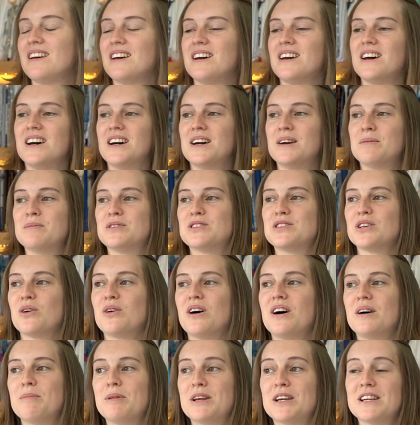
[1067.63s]
Um,
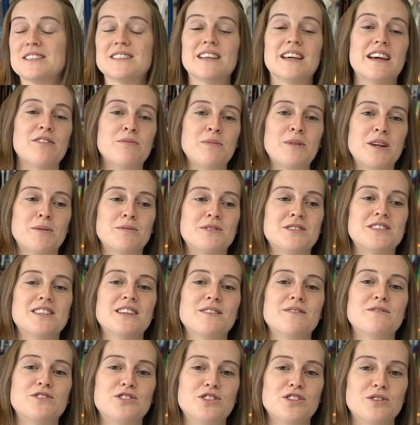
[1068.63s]
so because I haven't been able to
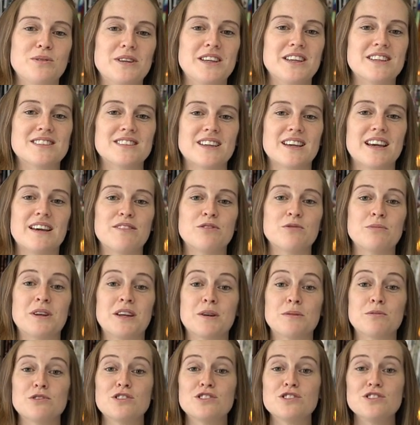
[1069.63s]
sit for two weeks, I haven't been
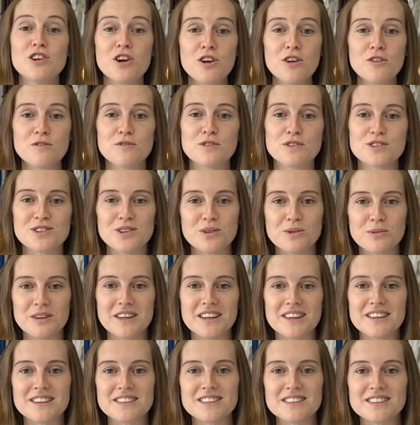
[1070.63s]
able to sew for two
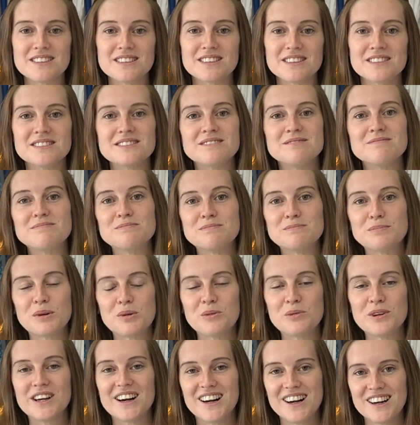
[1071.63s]
weeks.
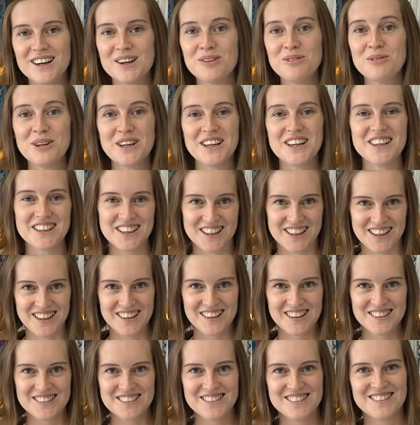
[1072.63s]
But we are
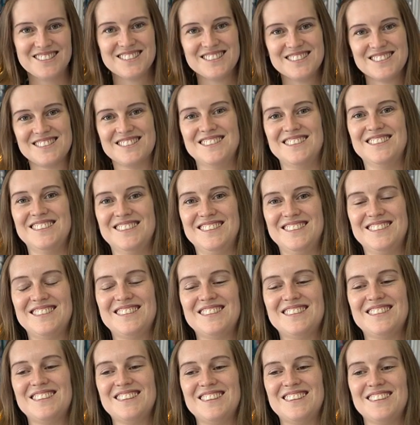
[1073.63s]
working.
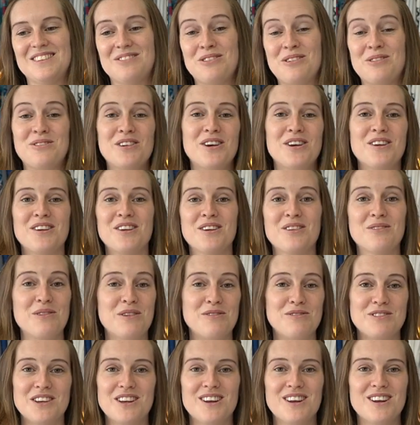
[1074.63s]
We've done
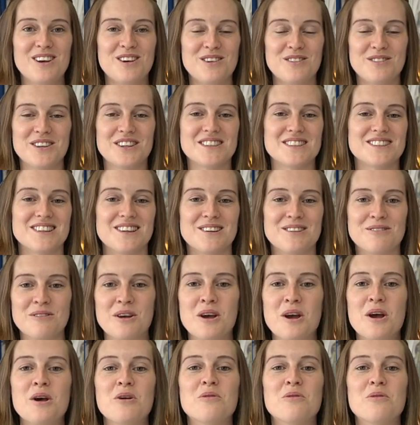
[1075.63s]
we've done a lot of other stuff.